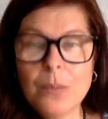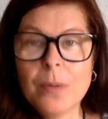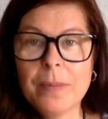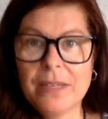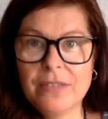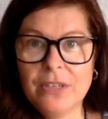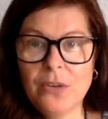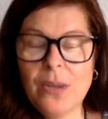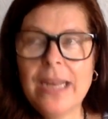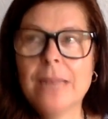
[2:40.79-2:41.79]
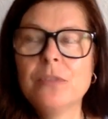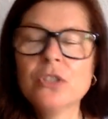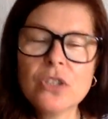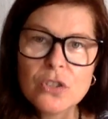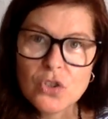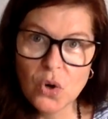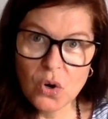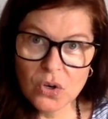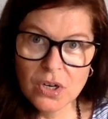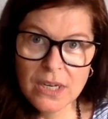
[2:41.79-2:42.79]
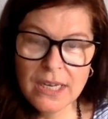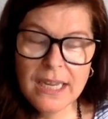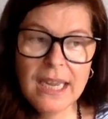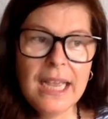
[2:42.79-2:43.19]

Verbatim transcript: I want to make a video, and I'm just going to talk.